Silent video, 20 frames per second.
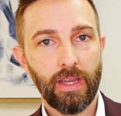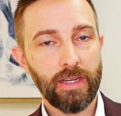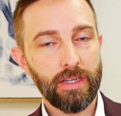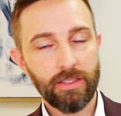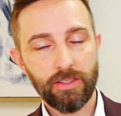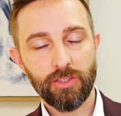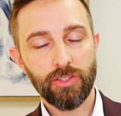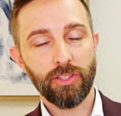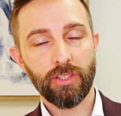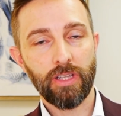And
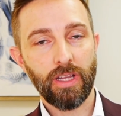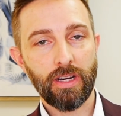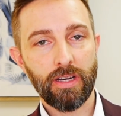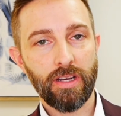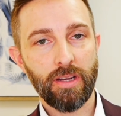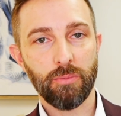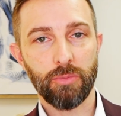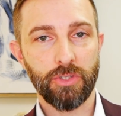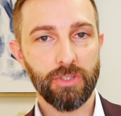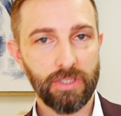it's a lot of
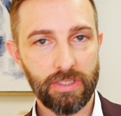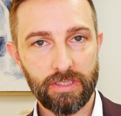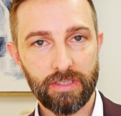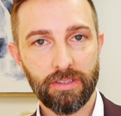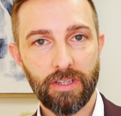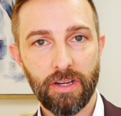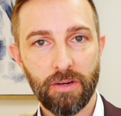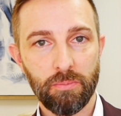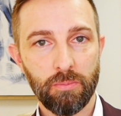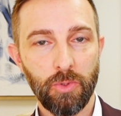numbers. It's a
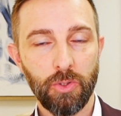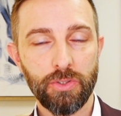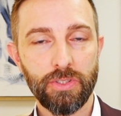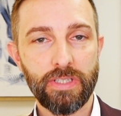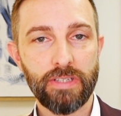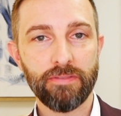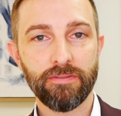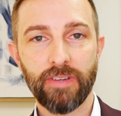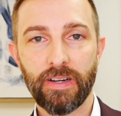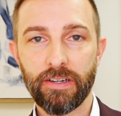lot of
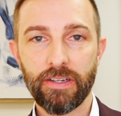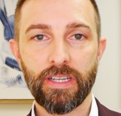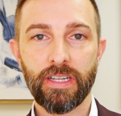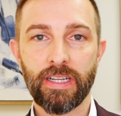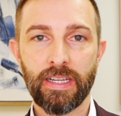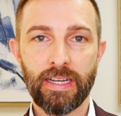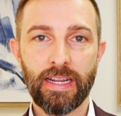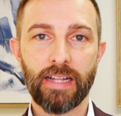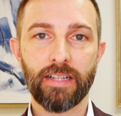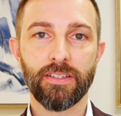multivariate
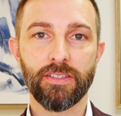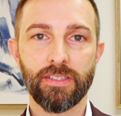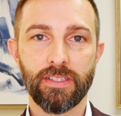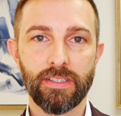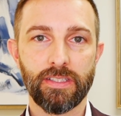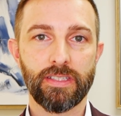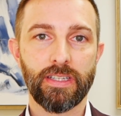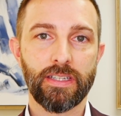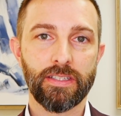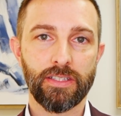
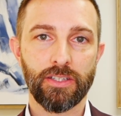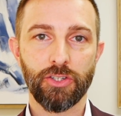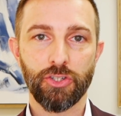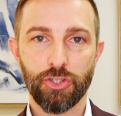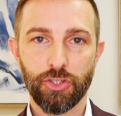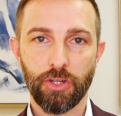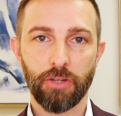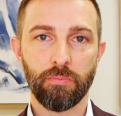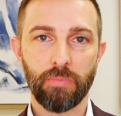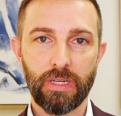analysis, as it
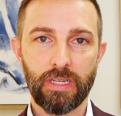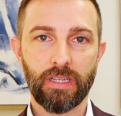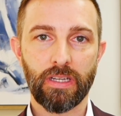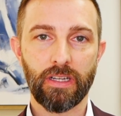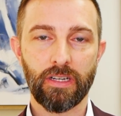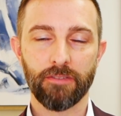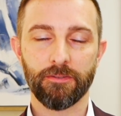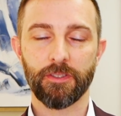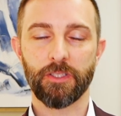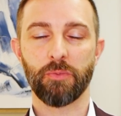should be
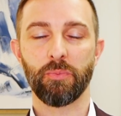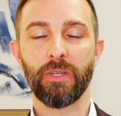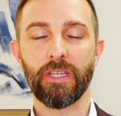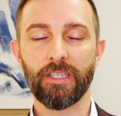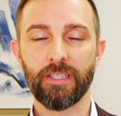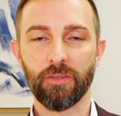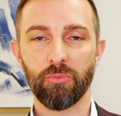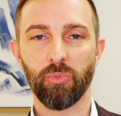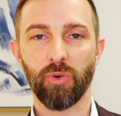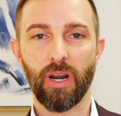done if it's being
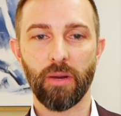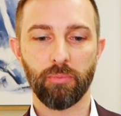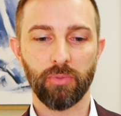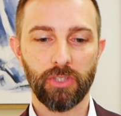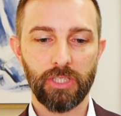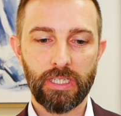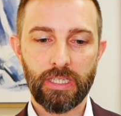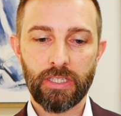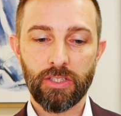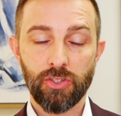done
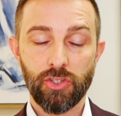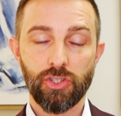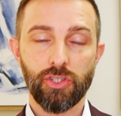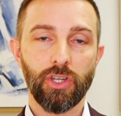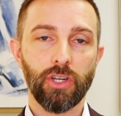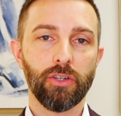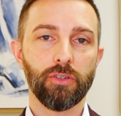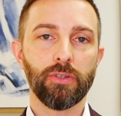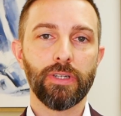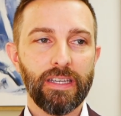properly. And
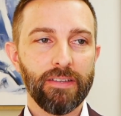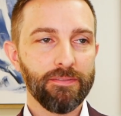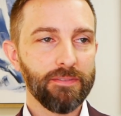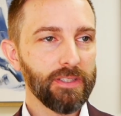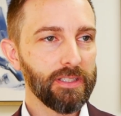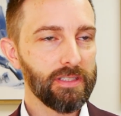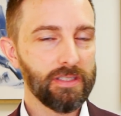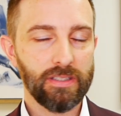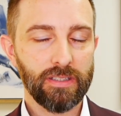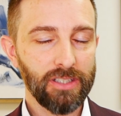so if
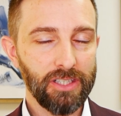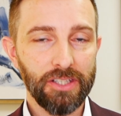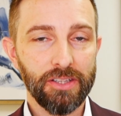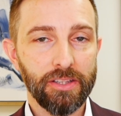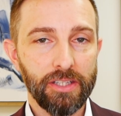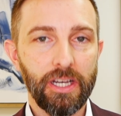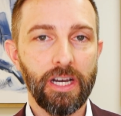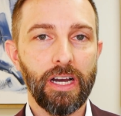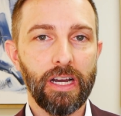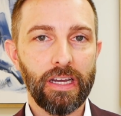it's a
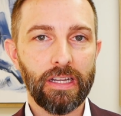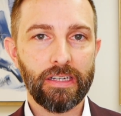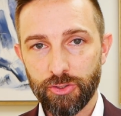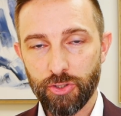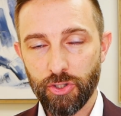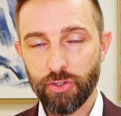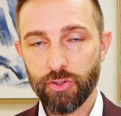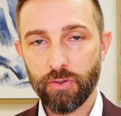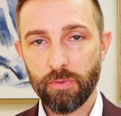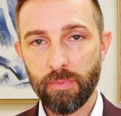lot,
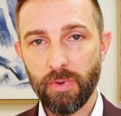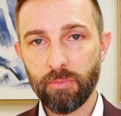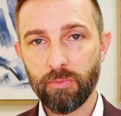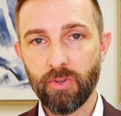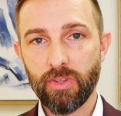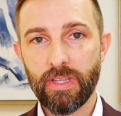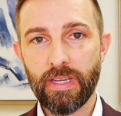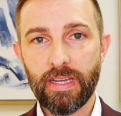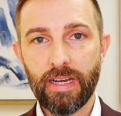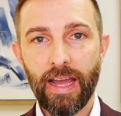just remember
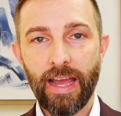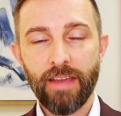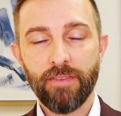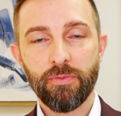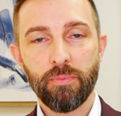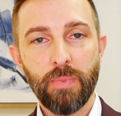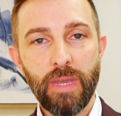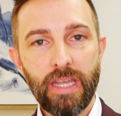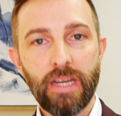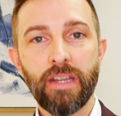that
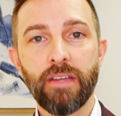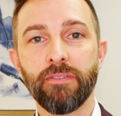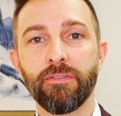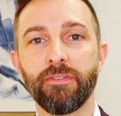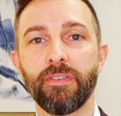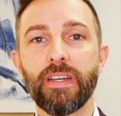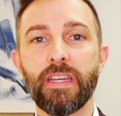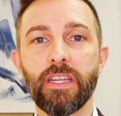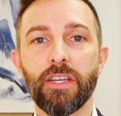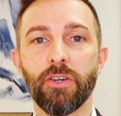I've made a
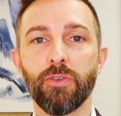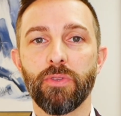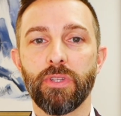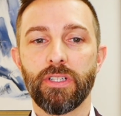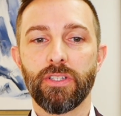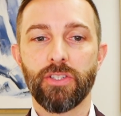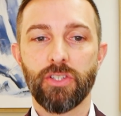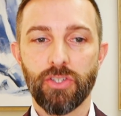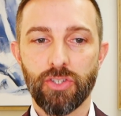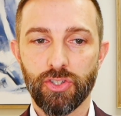video
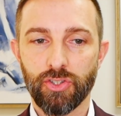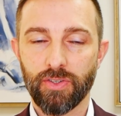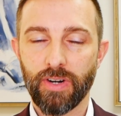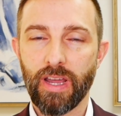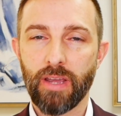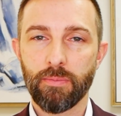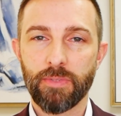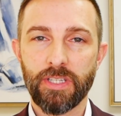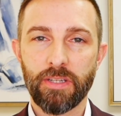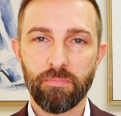that
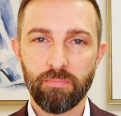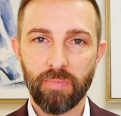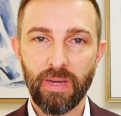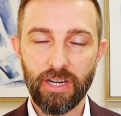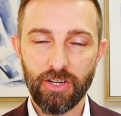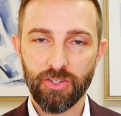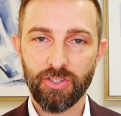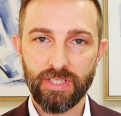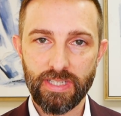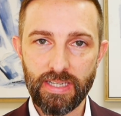describes in
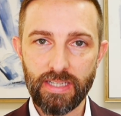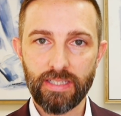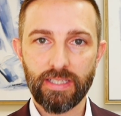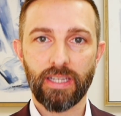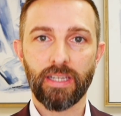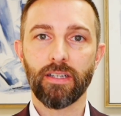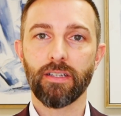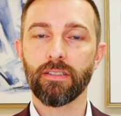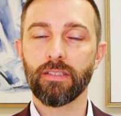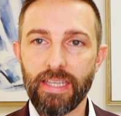better
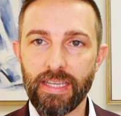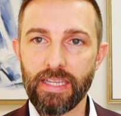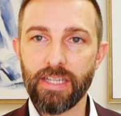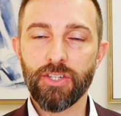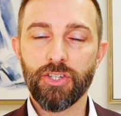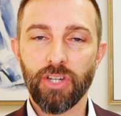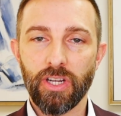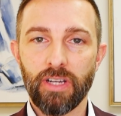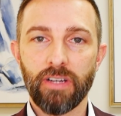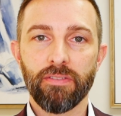detail
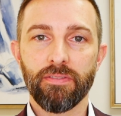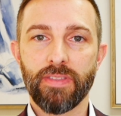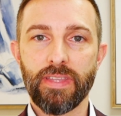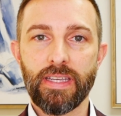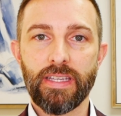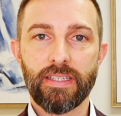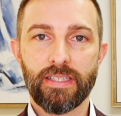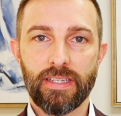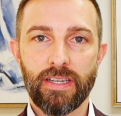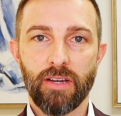each of
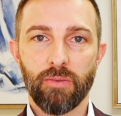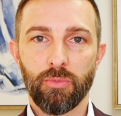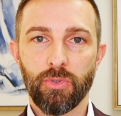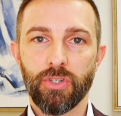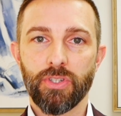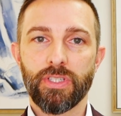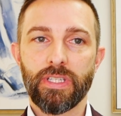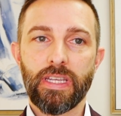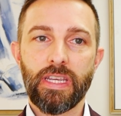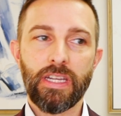these
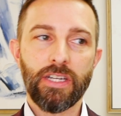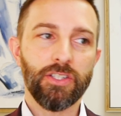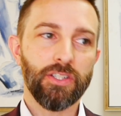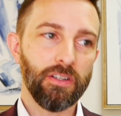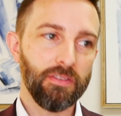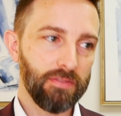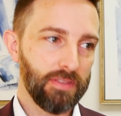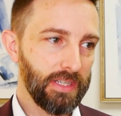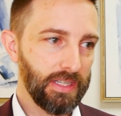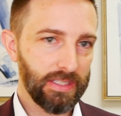numbers, each
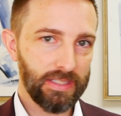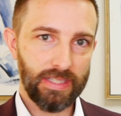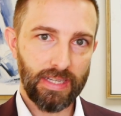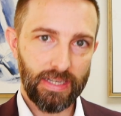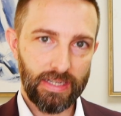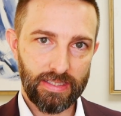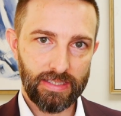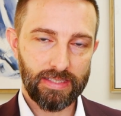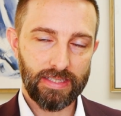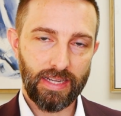of these
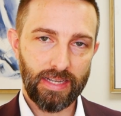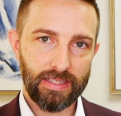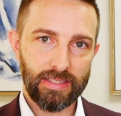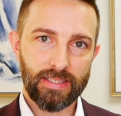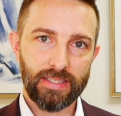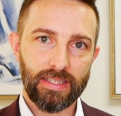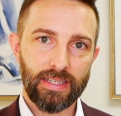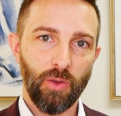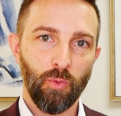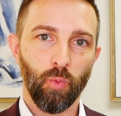data
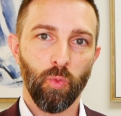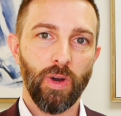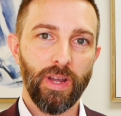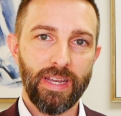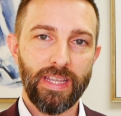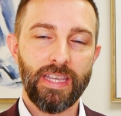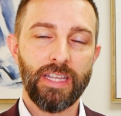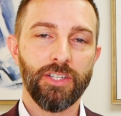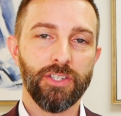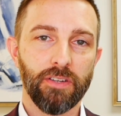sets, and what
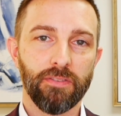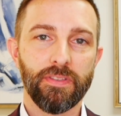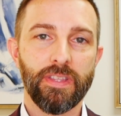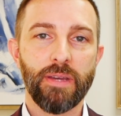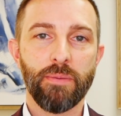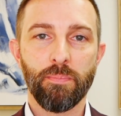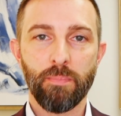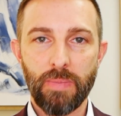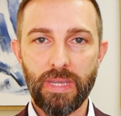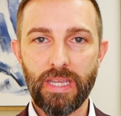each of
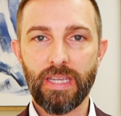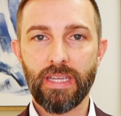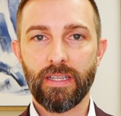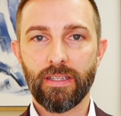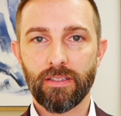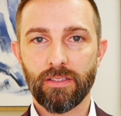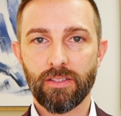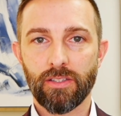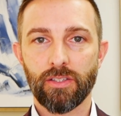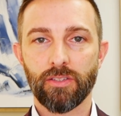them
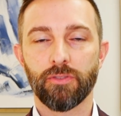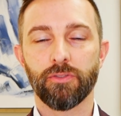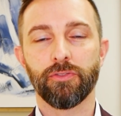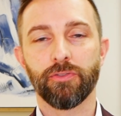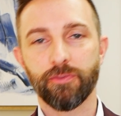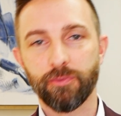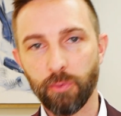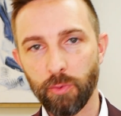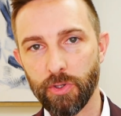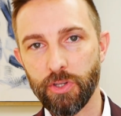means
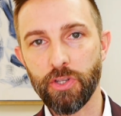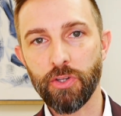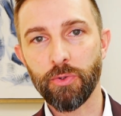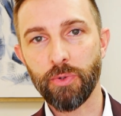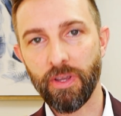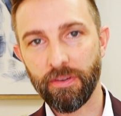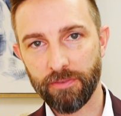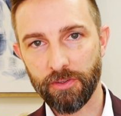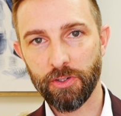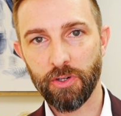for you
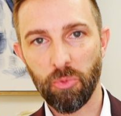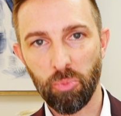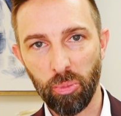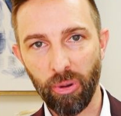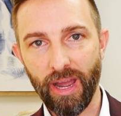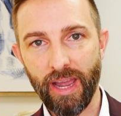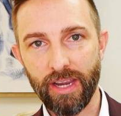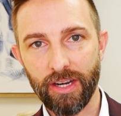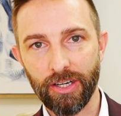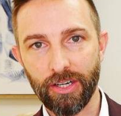if you're a
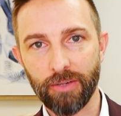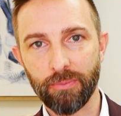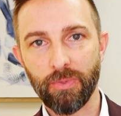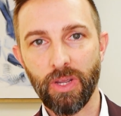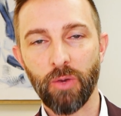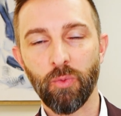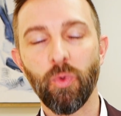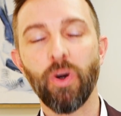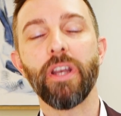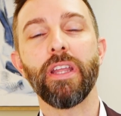buyer,
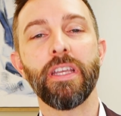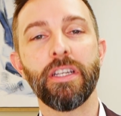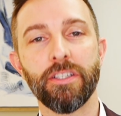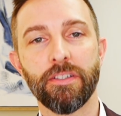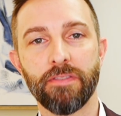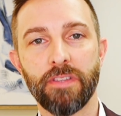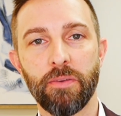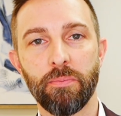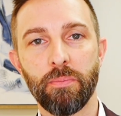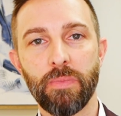and what each
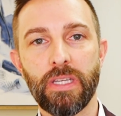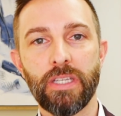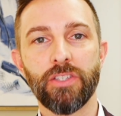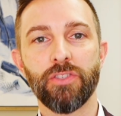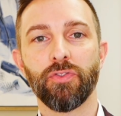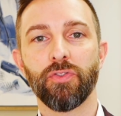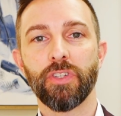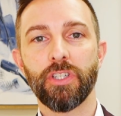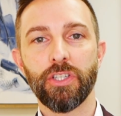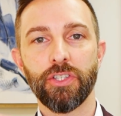of them means
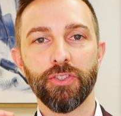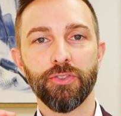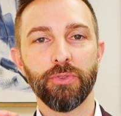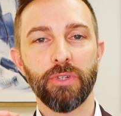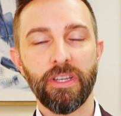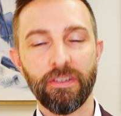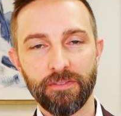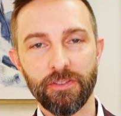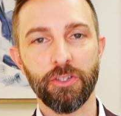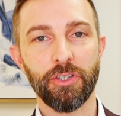for you
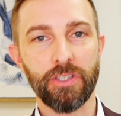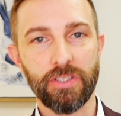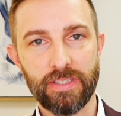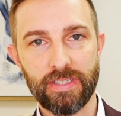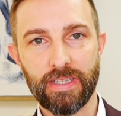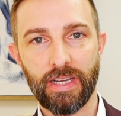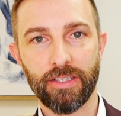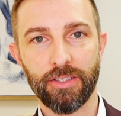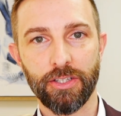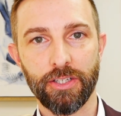if you're a
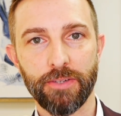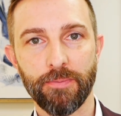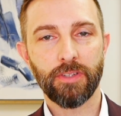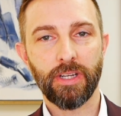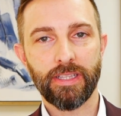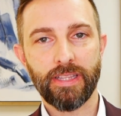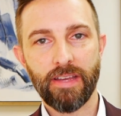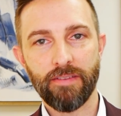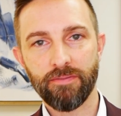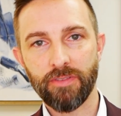seller. I've
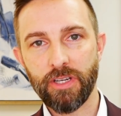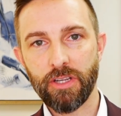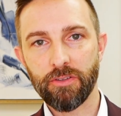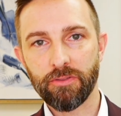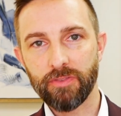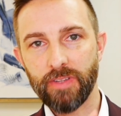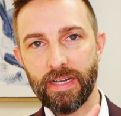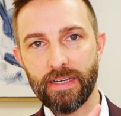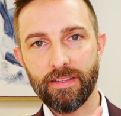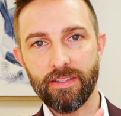got that video
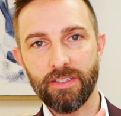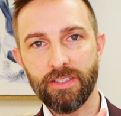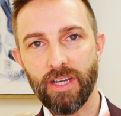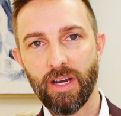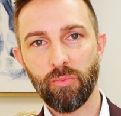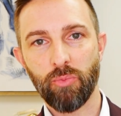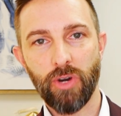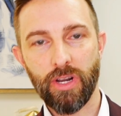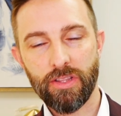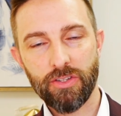flag at the
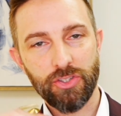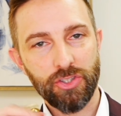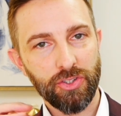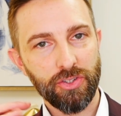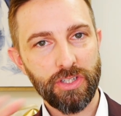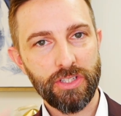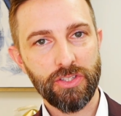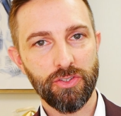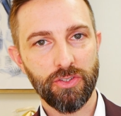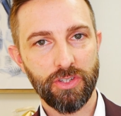top right of the
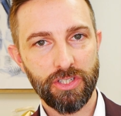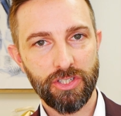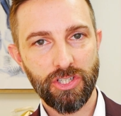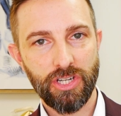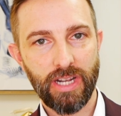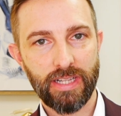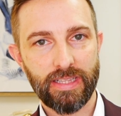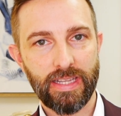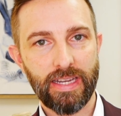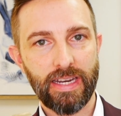screen, can
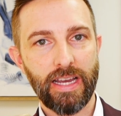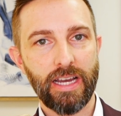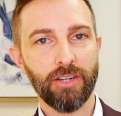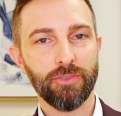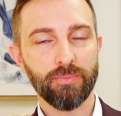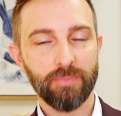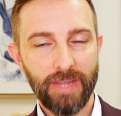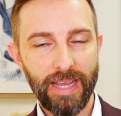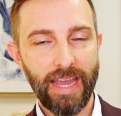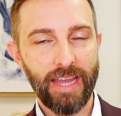check that
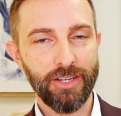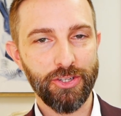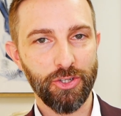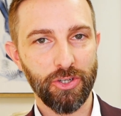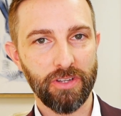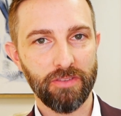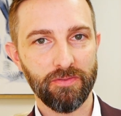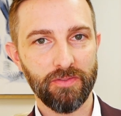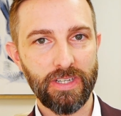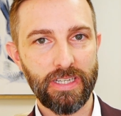out at your
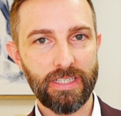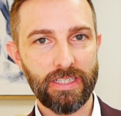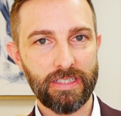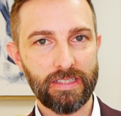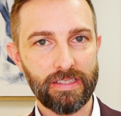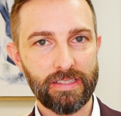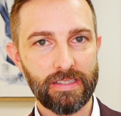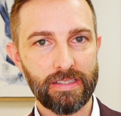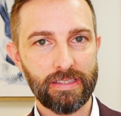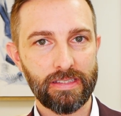
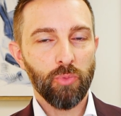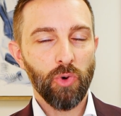convenience.